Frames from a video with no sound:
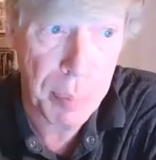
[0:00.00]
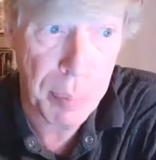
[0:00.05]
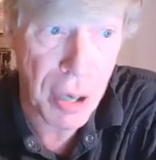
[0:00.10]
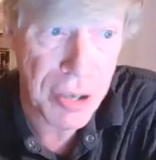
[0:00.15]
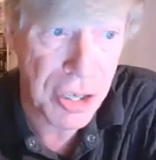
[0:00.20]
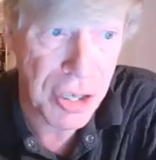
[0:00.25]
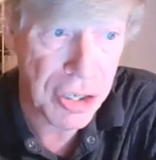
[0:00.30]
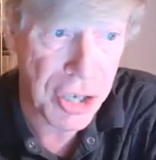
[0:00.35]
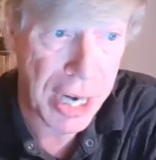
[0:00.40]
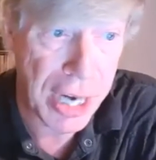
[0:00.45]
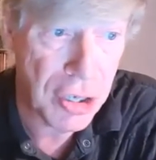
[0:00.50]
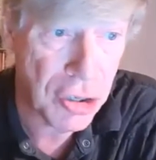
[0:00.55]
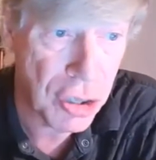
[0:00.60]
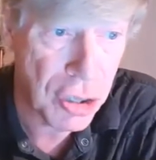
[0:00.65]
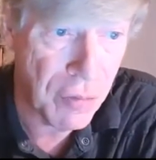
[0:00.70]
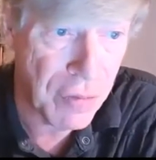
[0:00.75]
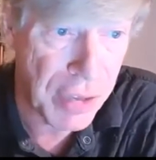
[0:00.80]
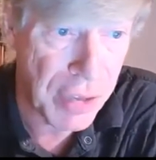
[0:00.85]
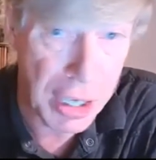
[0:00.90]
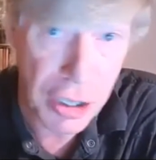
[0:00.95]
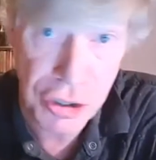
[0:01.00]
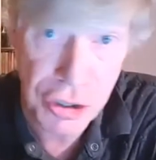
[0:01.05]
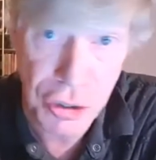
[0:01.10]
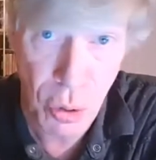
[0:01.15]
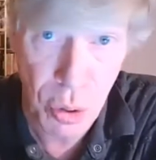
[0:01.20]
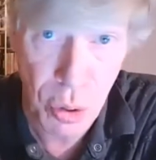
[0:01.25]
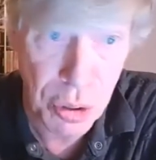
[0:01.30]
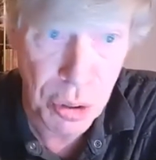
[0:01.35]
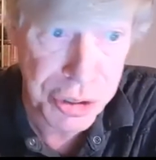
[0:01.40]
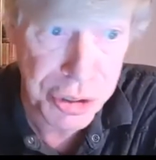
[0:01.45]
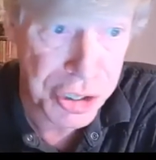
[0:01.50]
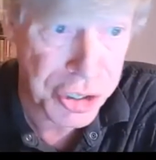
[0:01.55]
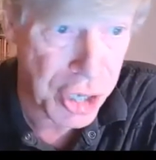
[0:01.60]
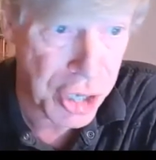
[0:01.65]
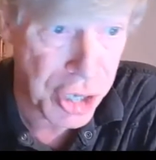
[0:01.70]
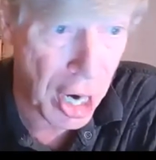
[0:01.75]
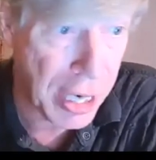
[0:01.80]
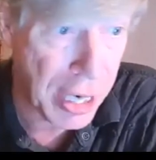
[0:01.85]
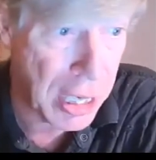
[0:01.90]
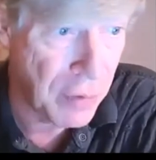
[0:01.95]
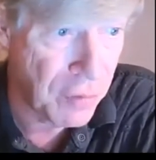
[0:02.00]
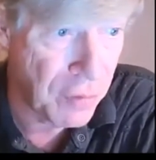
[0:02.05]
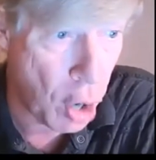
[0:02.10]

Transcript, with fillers: presentation of the Historical Society of